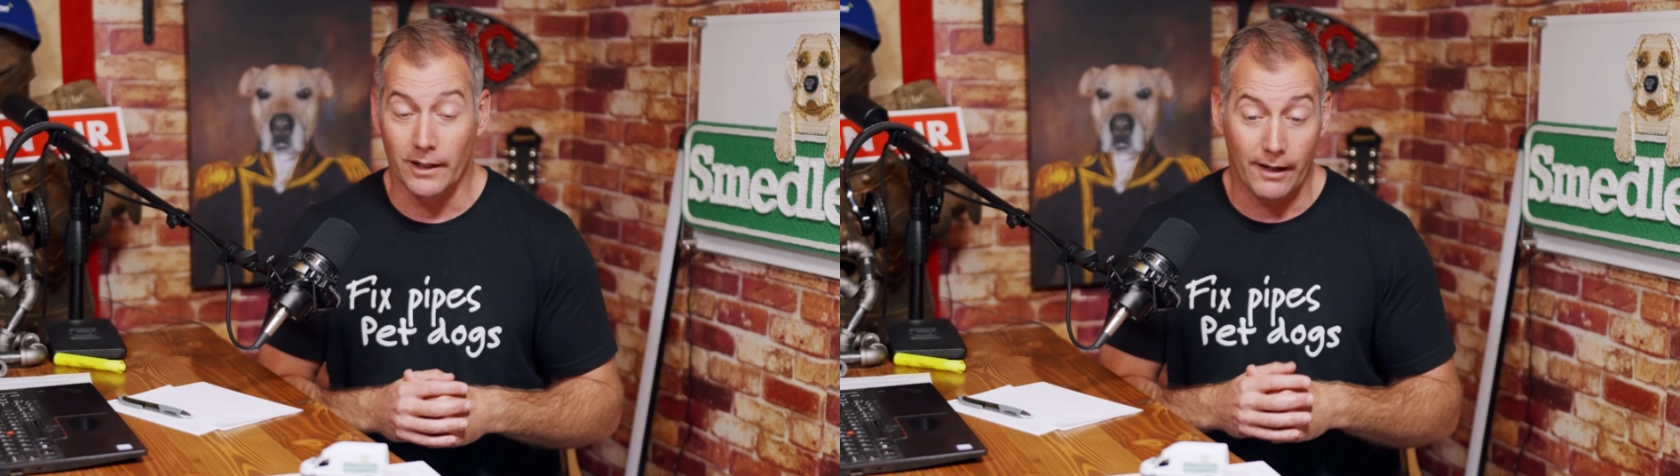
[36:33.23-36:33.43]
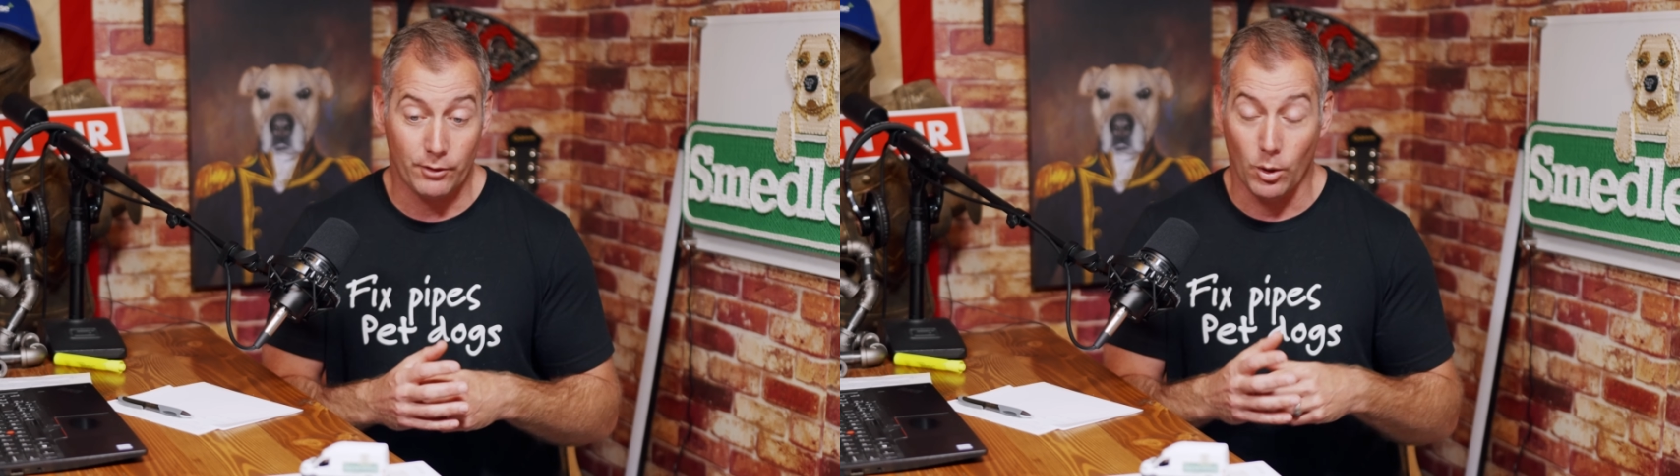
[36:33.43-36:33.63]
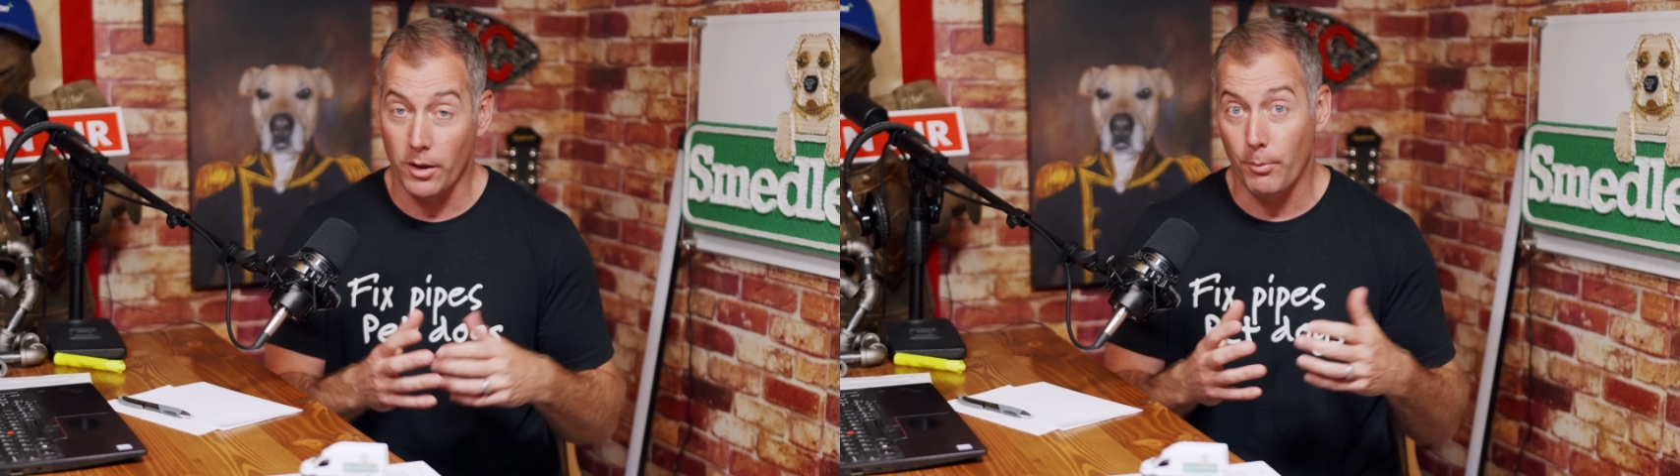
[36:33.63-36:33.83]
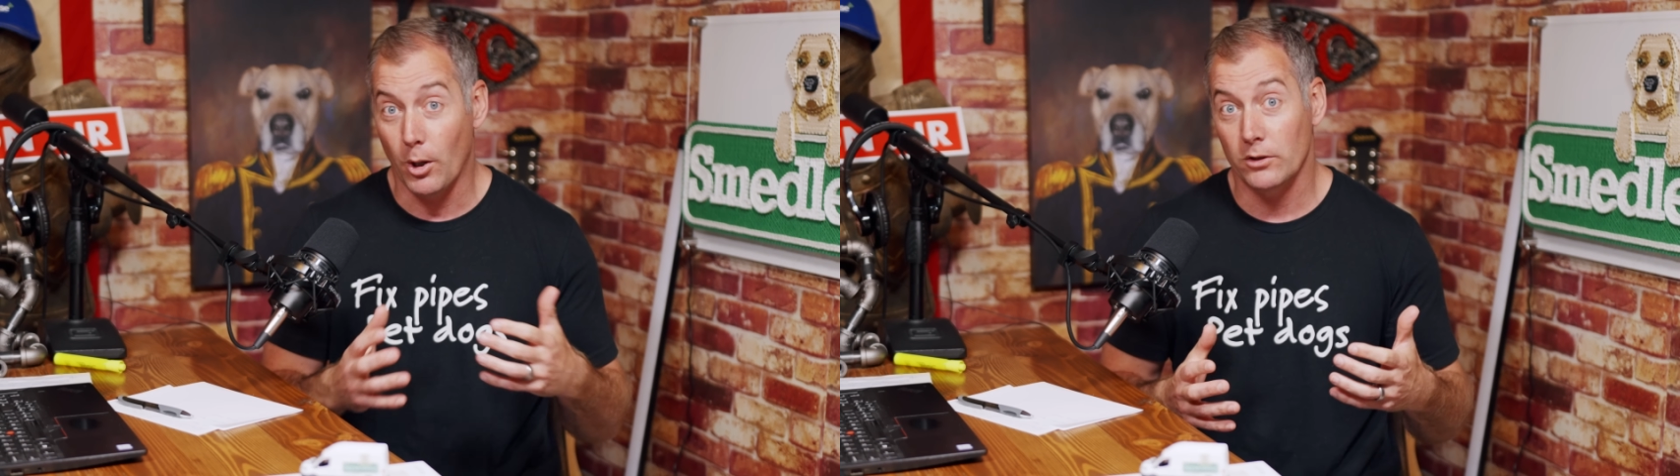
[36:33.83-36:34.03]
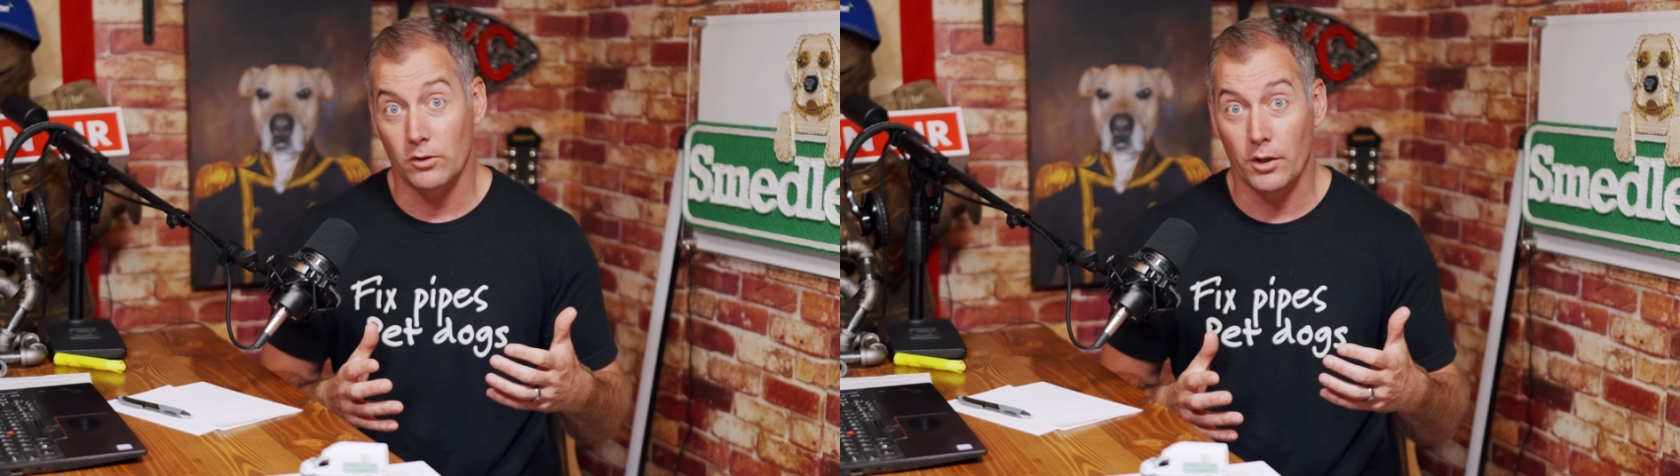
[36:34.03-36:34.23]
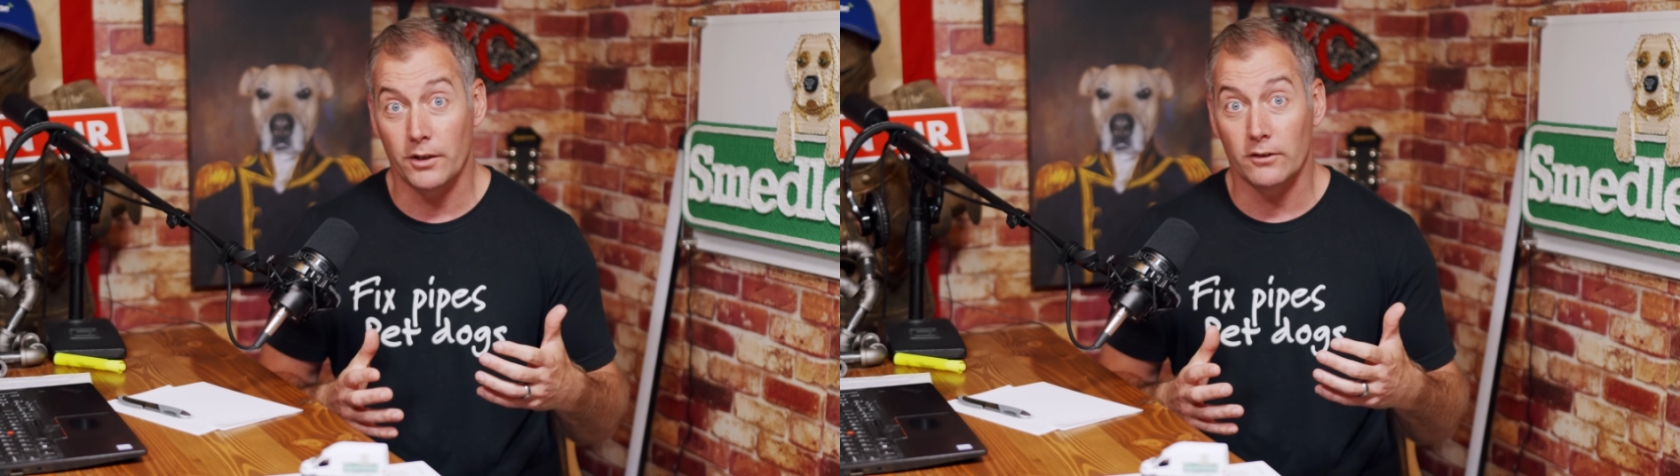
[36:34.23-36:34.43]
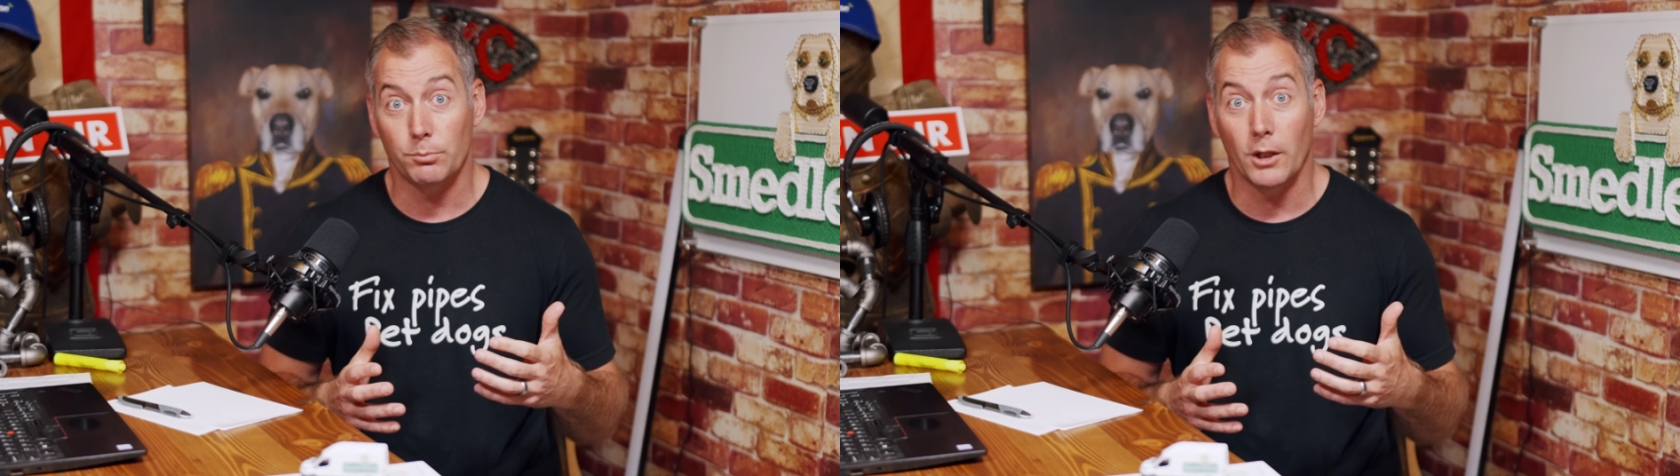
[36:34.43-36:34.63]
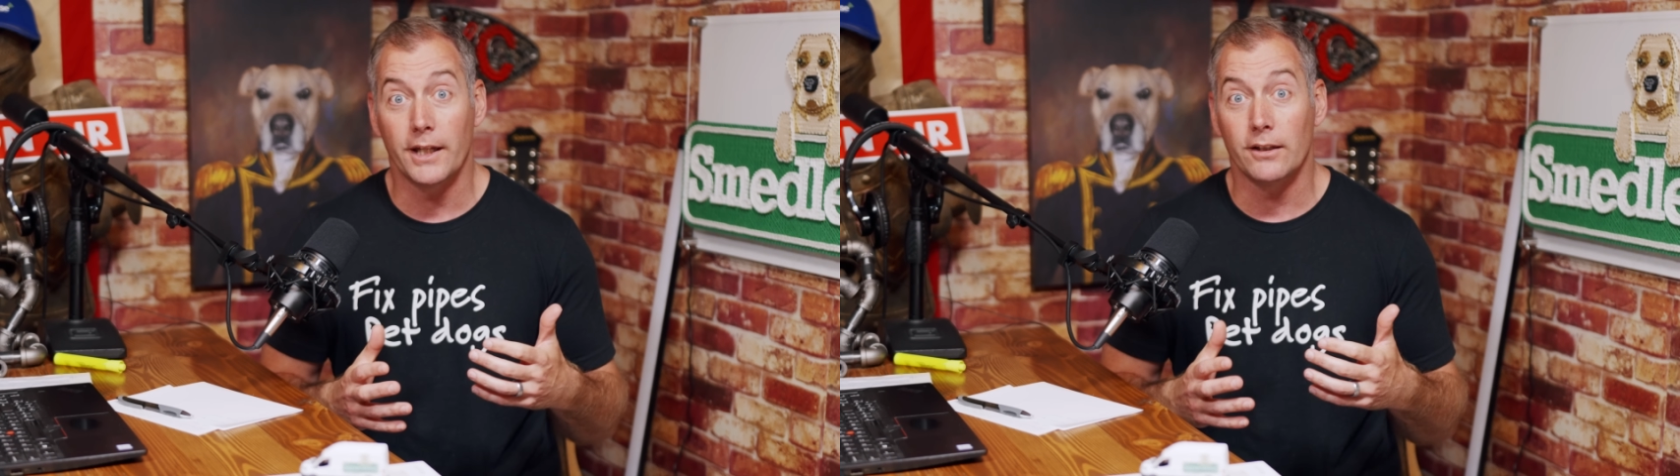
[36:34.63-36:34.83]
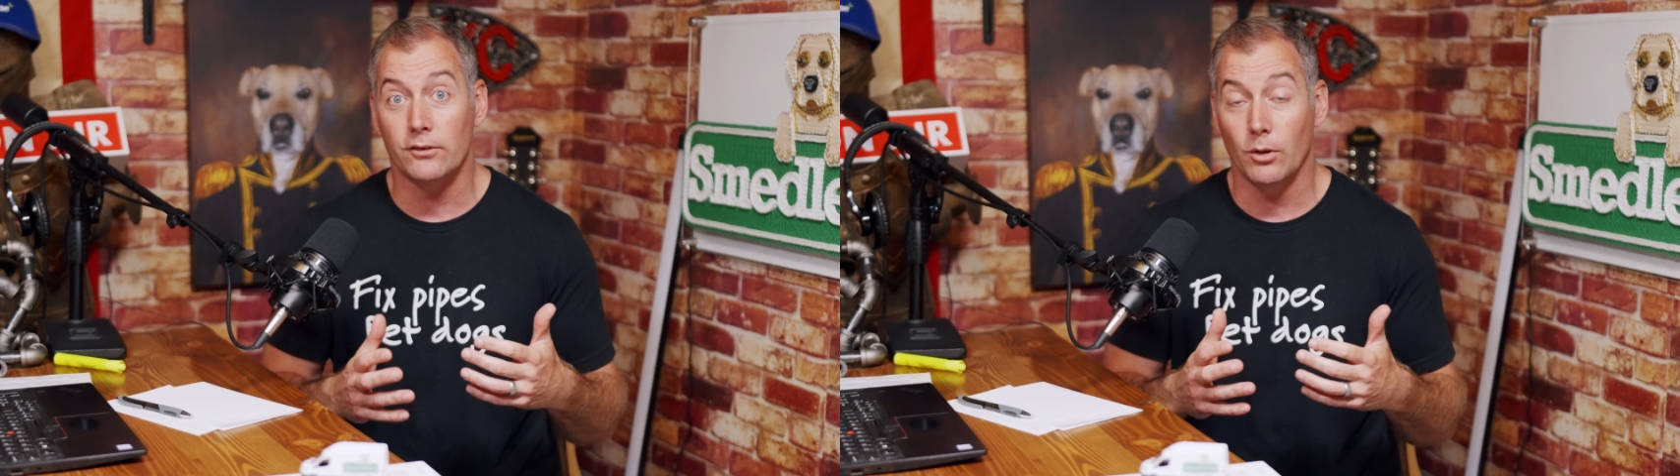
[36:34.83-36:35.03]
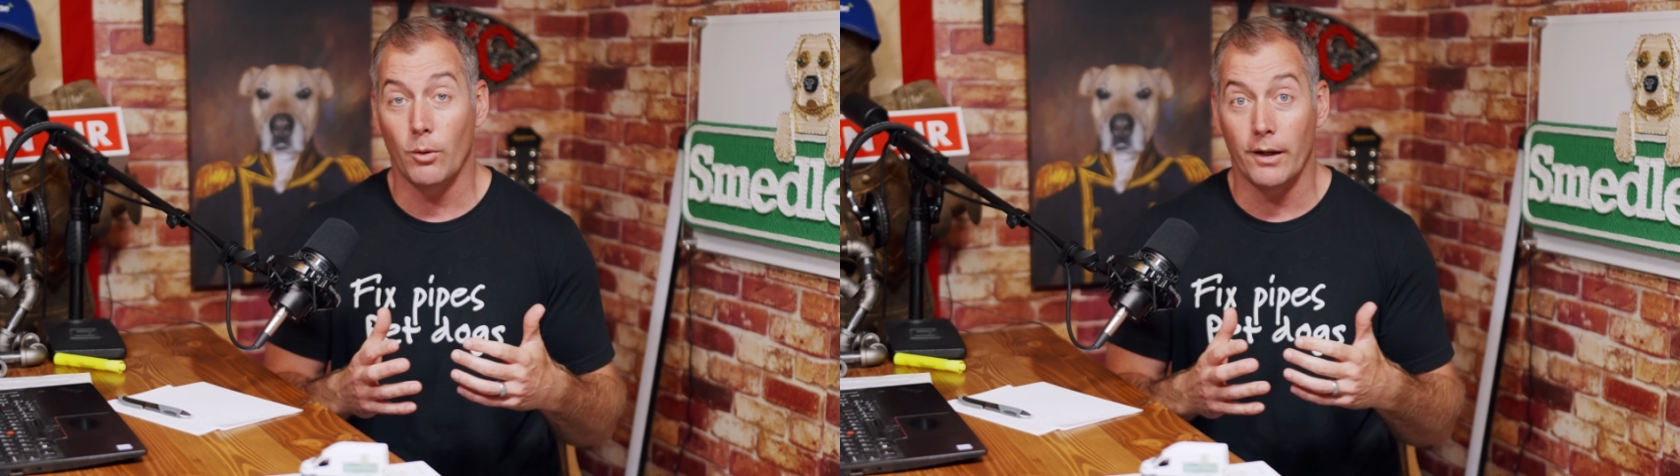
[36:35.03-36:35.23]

left all the parts on display so